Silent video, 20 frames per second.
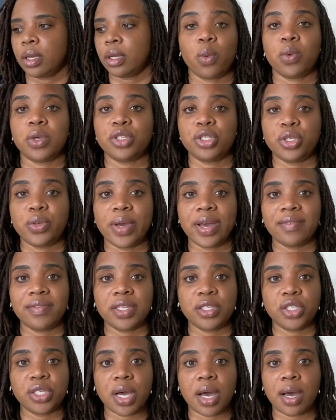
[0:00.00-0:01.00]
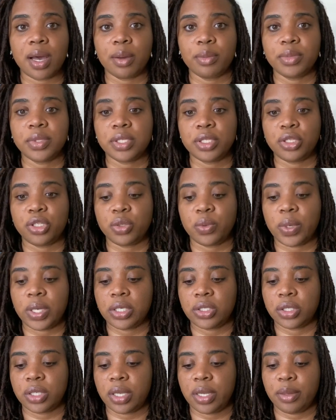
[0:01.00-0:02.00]
Once you have the job
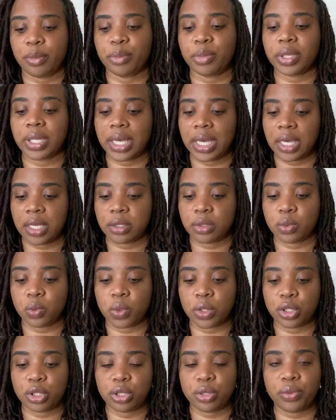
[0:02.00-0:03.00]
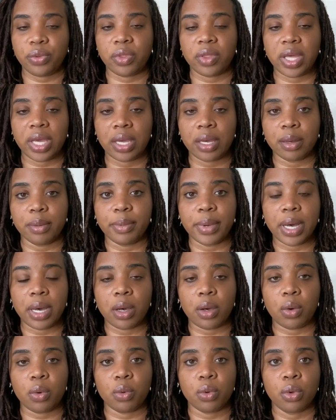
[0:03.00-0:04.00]
situation in place, once you think
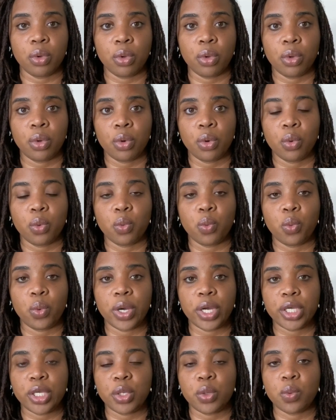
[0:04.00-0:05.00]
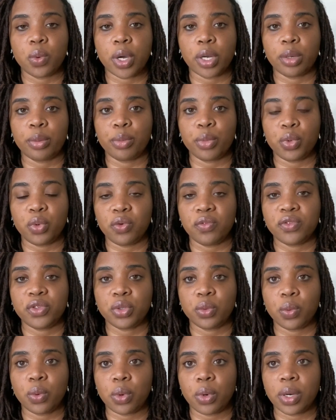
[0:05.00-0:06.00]
about what you want to move
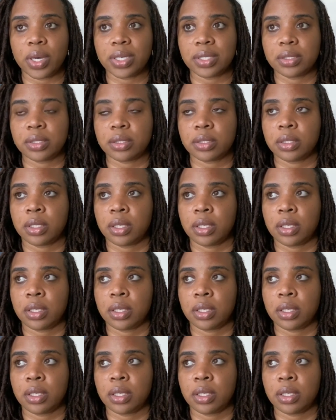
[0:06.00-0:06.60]
towards,